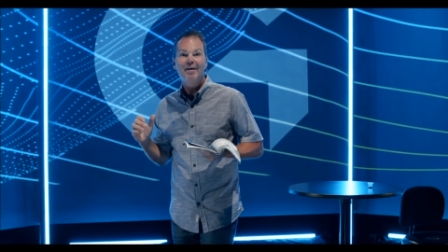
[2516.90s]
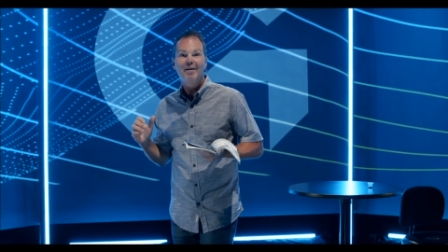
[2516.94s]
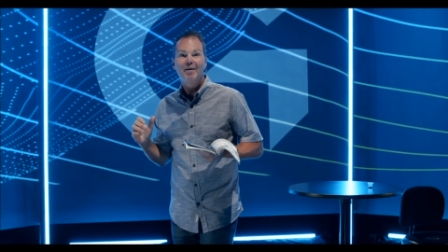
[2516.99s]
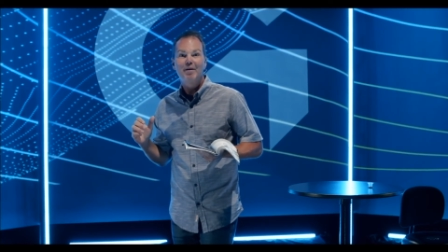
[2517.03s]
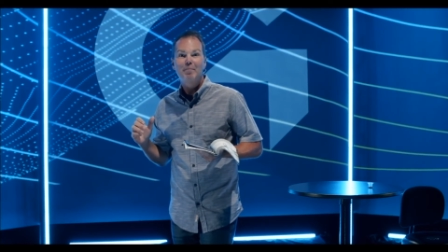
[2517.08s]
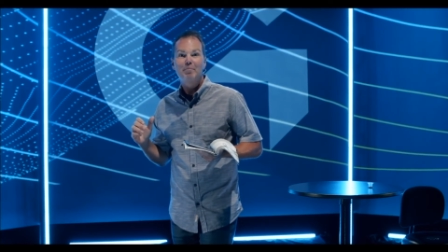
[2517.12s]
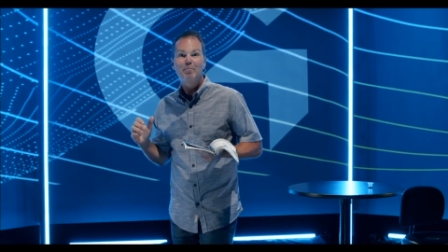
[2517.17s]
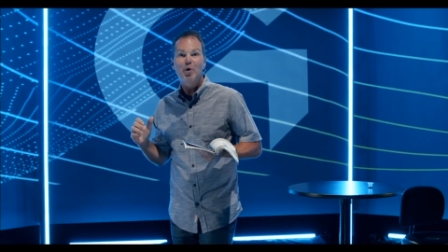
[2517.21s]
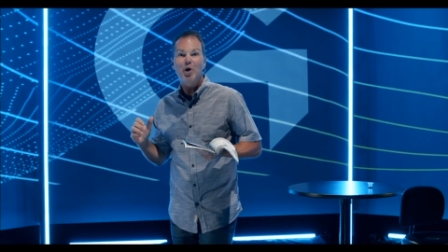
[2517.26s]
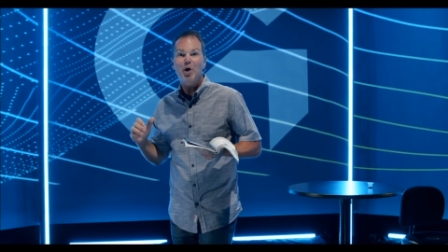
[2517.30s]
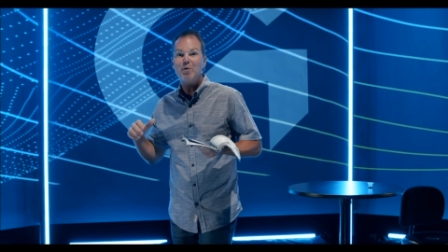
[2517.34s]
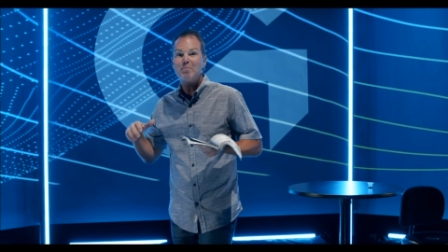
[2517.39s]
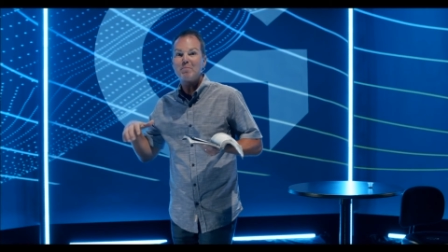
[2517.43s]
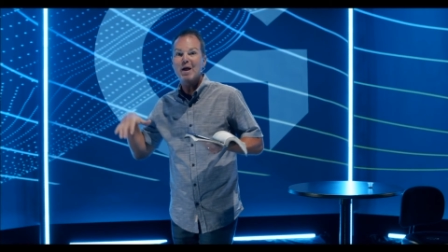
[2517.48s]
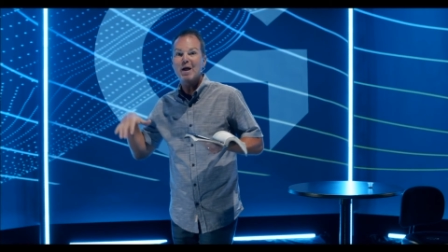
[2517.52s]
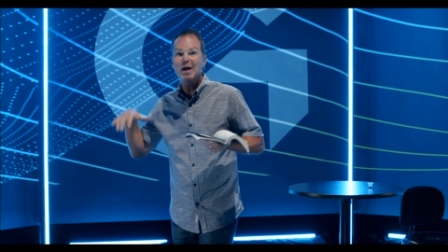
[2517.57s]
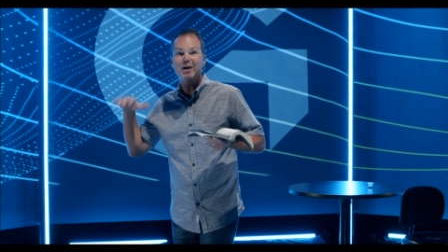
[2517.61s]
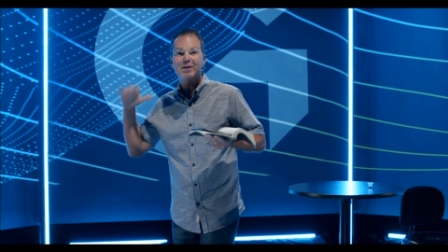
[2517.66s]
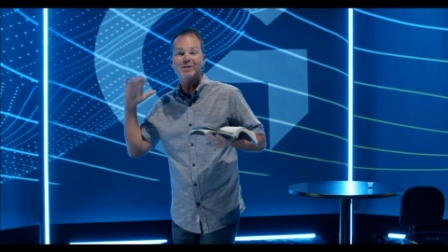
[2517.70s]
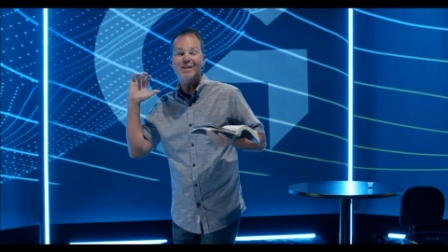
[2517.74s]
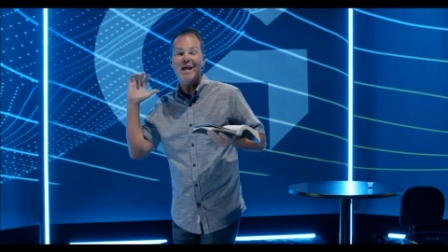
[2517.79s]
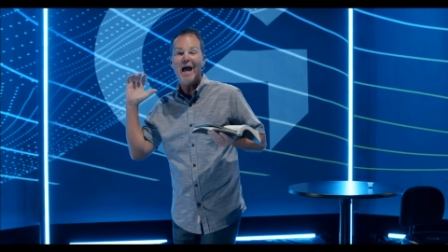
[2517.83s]

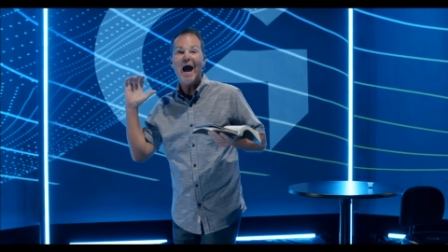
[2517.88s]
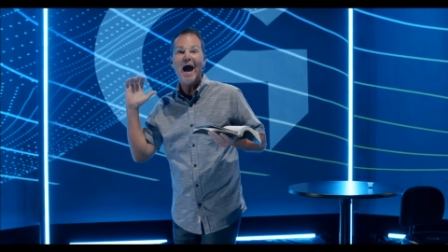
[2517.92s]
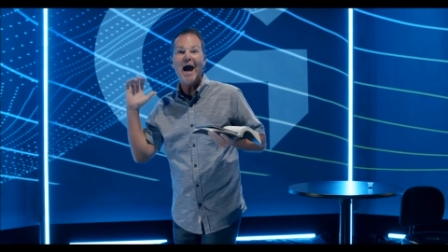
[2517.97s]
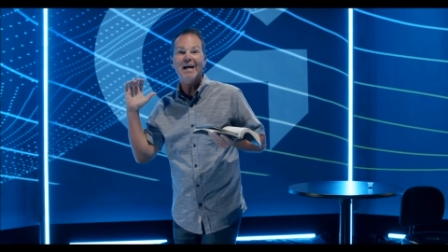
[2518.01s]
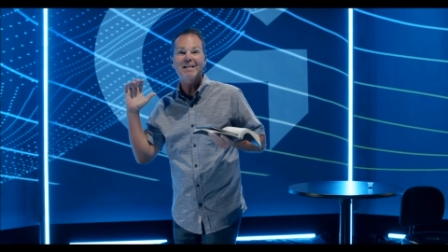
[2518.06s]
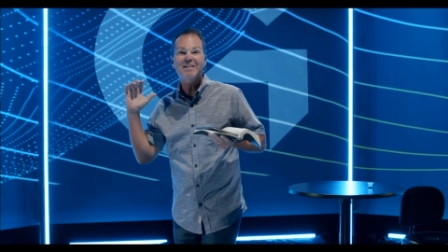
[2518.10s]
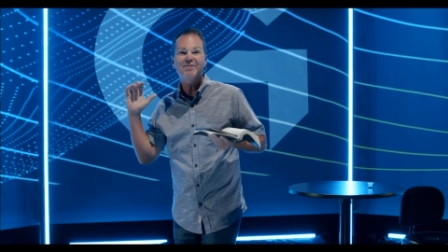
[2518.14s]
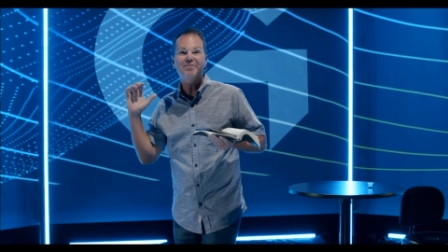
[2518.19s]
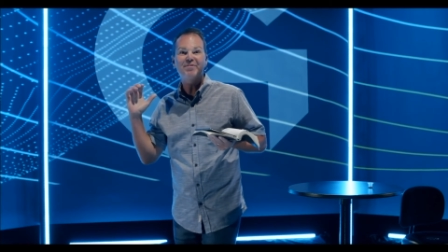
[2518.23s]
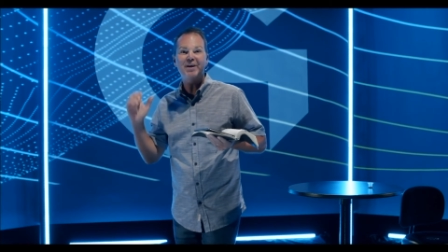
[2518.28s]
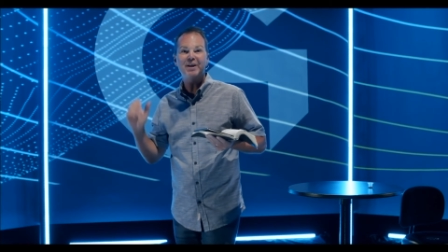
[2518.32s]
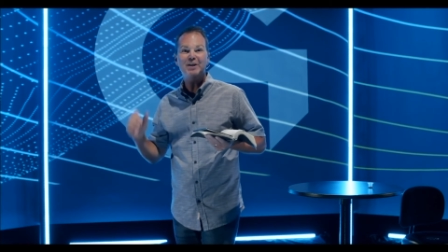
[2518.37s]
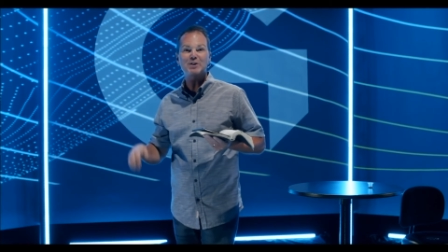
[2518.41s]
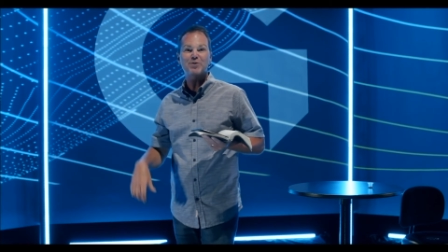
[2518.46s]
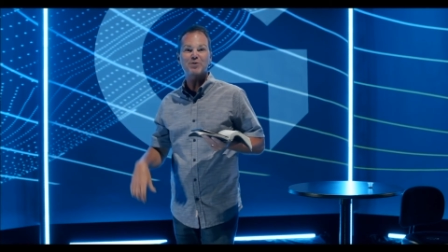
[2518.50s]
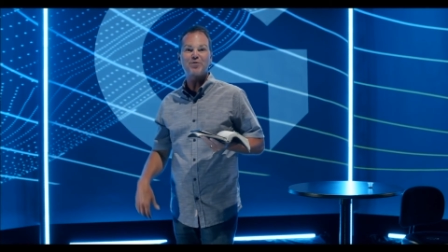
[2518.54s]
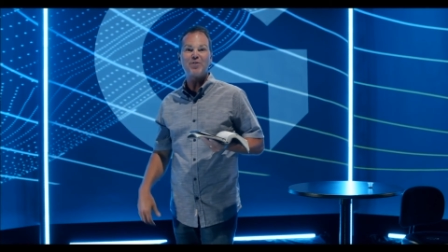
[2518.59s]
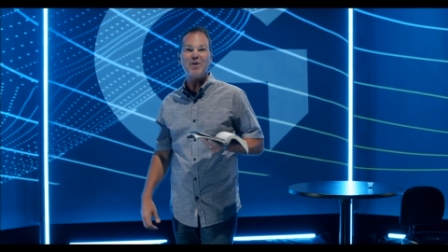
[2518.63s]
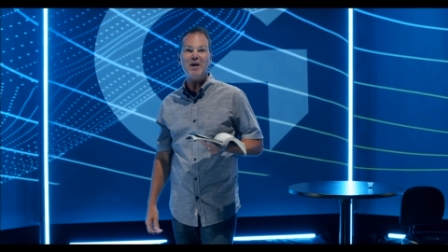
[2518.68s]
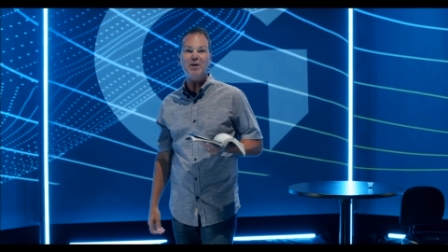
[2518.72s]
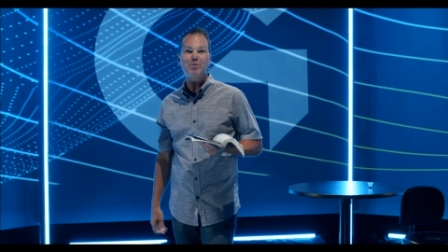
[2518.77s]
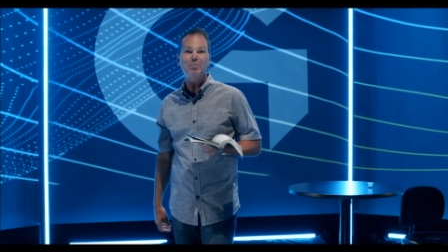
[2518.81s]
Bartimaeus activate his
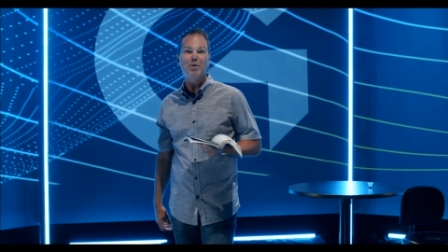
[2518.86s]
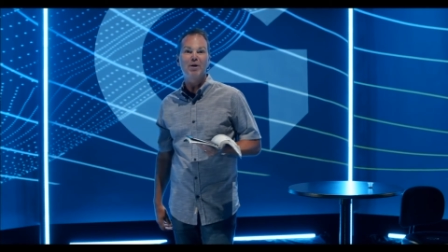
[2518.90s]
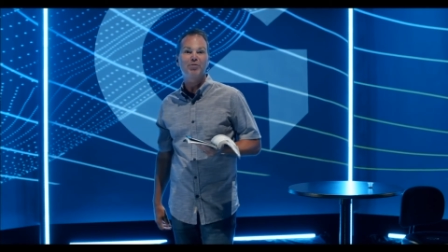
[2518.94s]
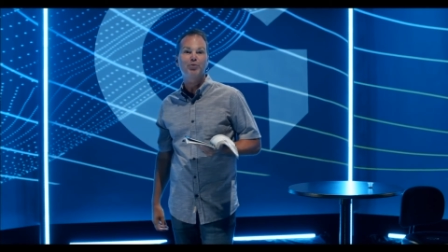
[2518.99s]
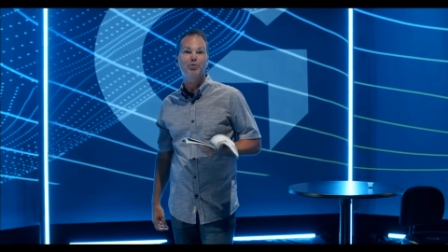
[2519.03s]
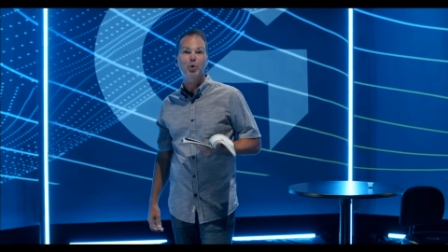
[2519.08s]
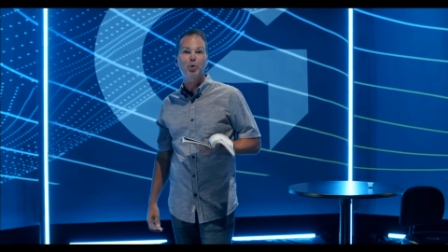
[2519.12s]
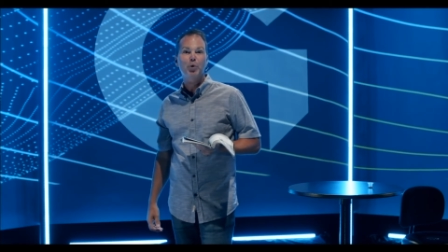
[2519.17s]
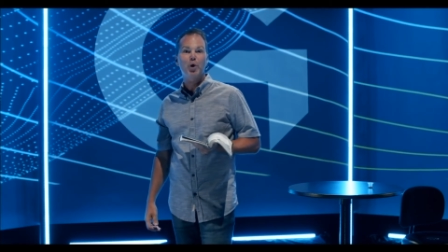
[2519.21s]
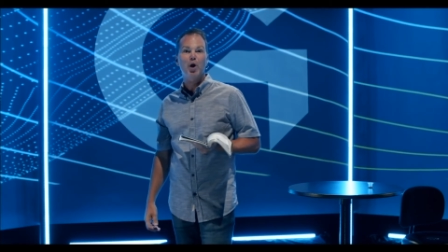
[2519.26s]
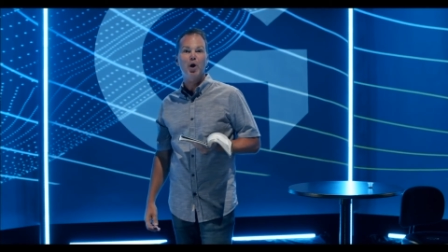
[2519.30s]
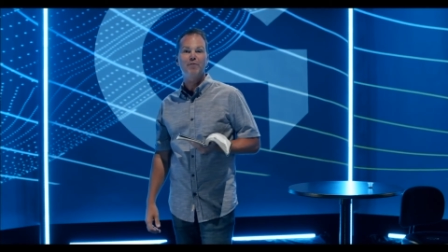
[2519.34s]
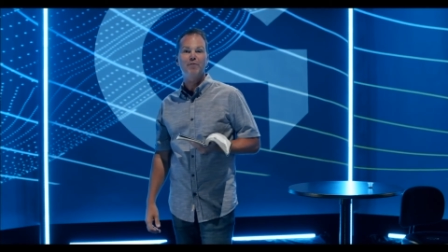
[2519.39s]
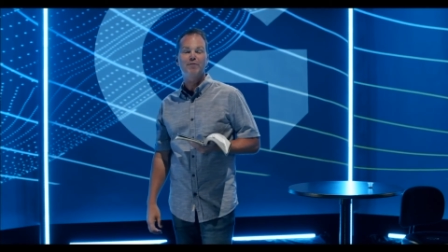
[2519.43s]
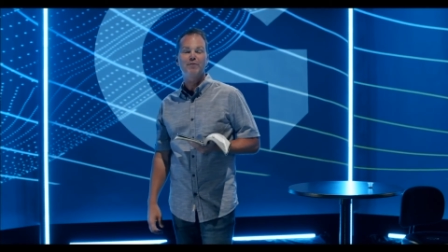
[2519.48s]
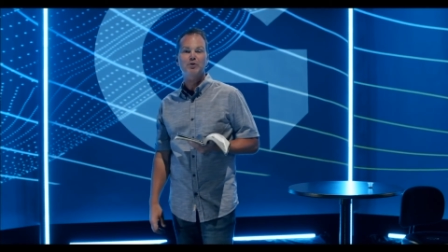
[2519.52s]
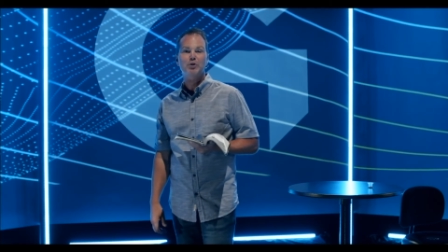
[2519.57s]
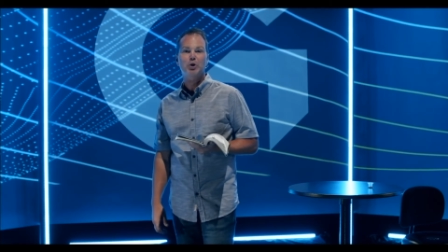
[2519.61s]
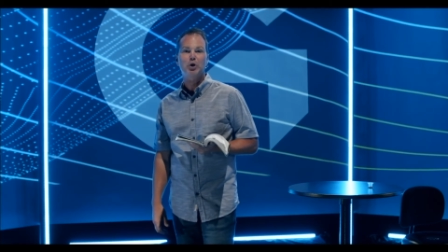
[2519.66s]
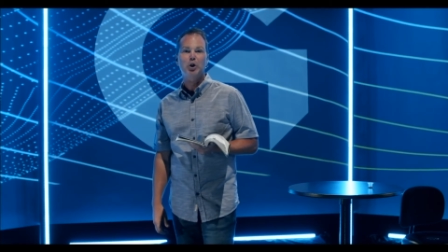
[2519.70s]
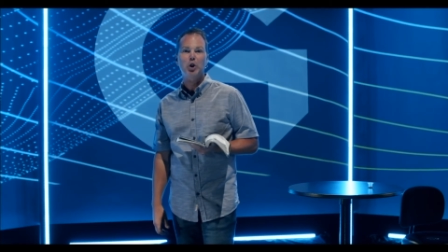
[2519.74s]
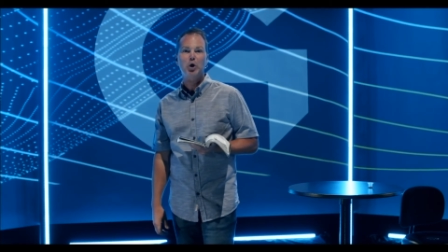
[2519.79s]
faith by throwing off his
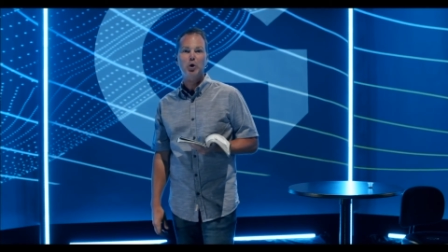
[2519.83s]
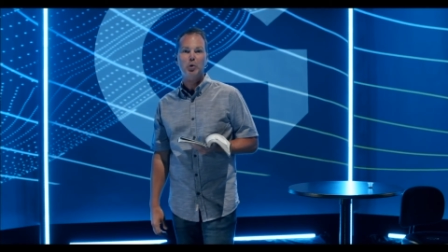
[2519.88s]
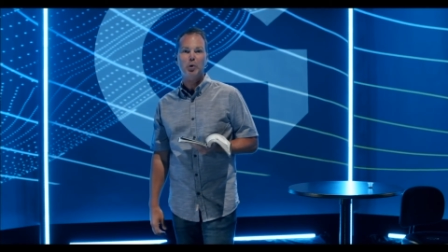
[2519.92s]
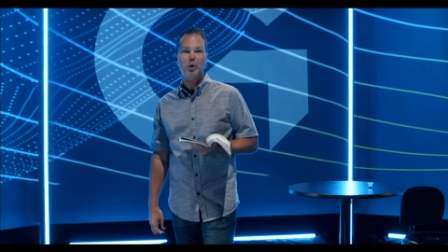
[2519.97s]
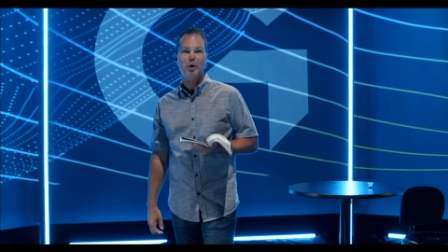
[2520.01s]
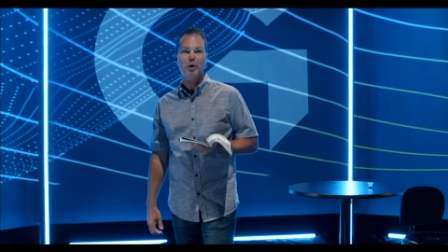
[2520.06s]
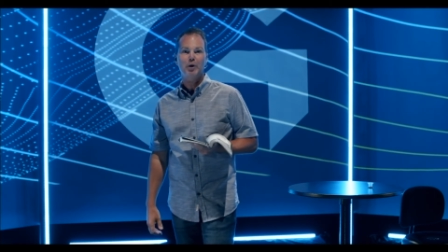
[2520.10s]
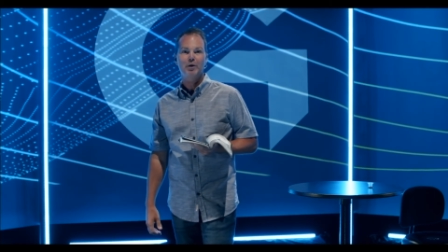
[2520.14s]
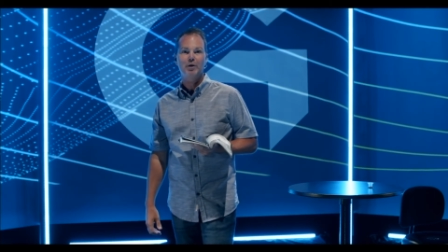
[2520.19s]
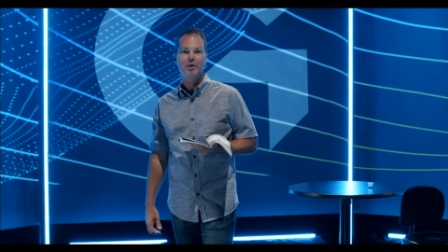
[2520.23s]
cloak,